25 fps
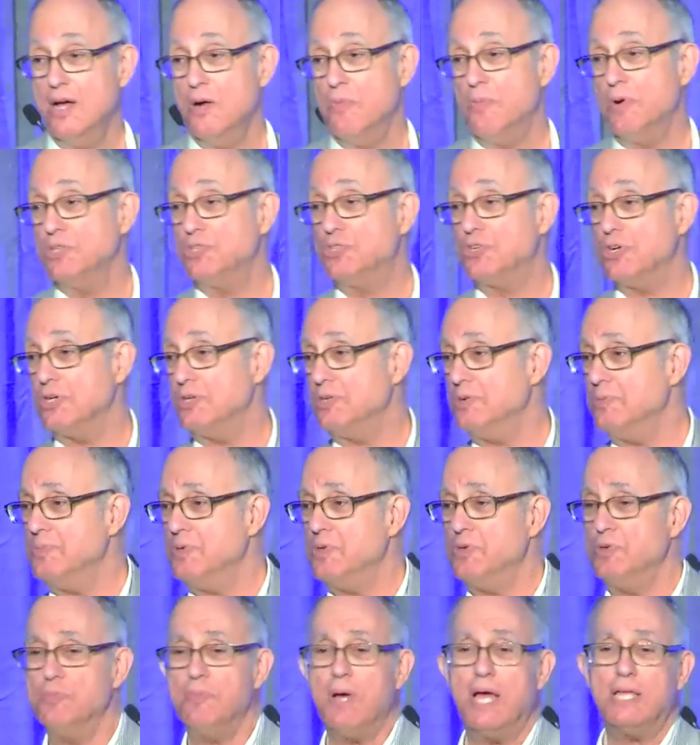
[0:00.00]
When you,
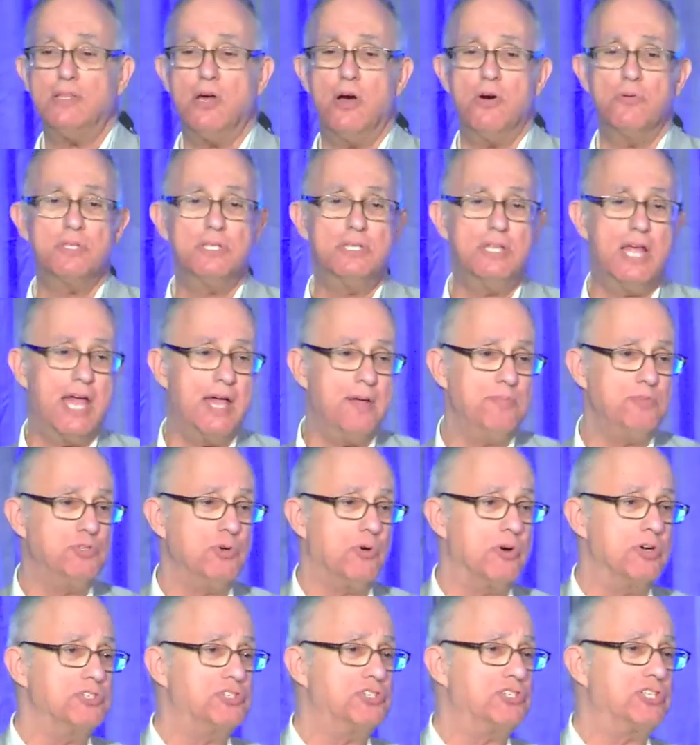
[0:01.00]
you may know the name
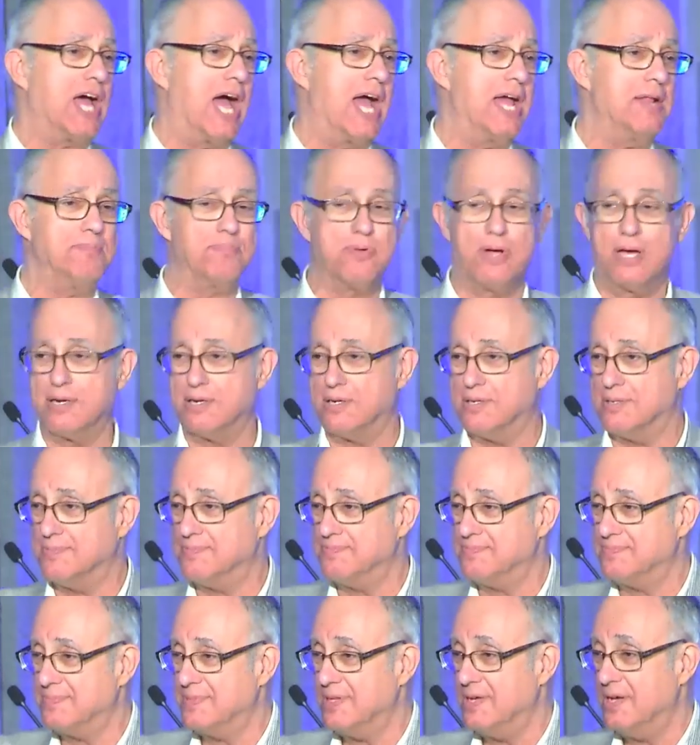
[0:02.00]
George Steinbrenner,
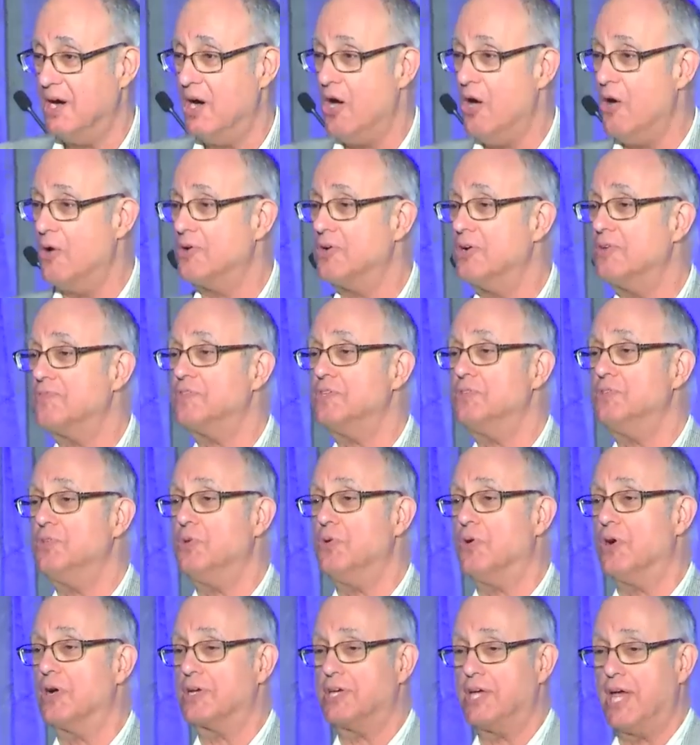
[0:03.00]
owner of the New
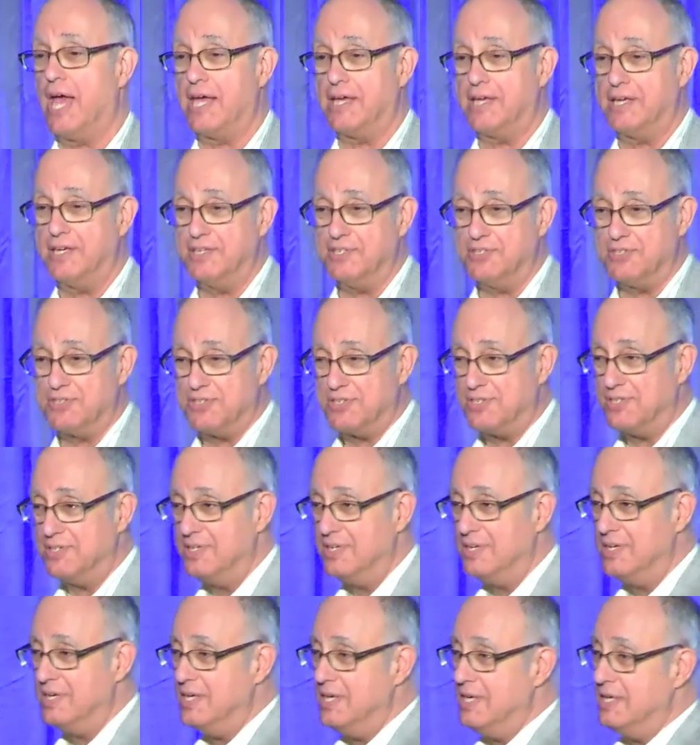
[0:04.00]
York Yankees,
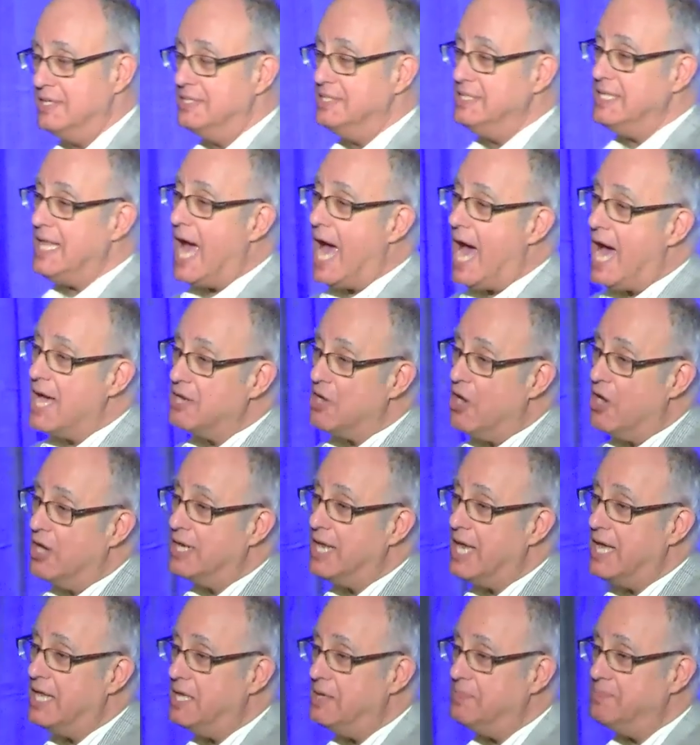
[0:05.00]
not on
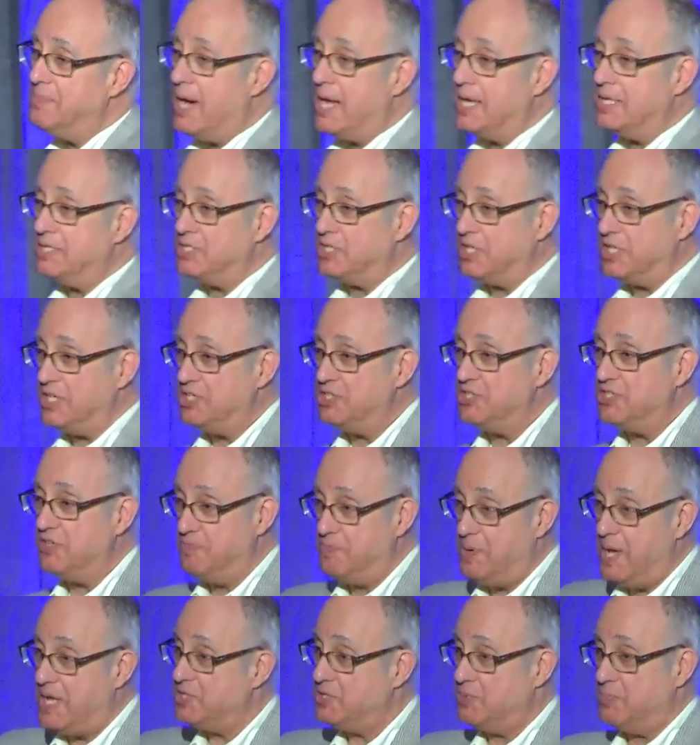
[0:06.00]
anybody's list of
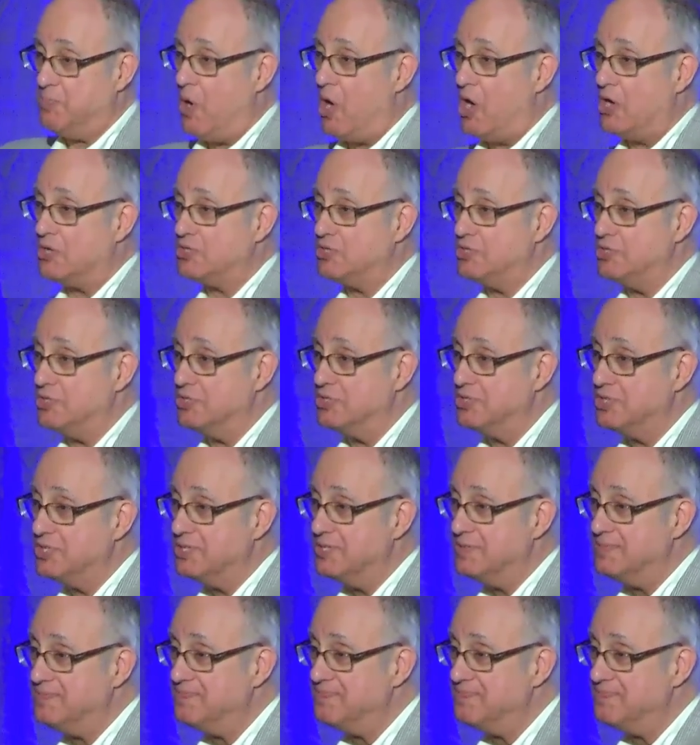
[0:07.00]
best bosses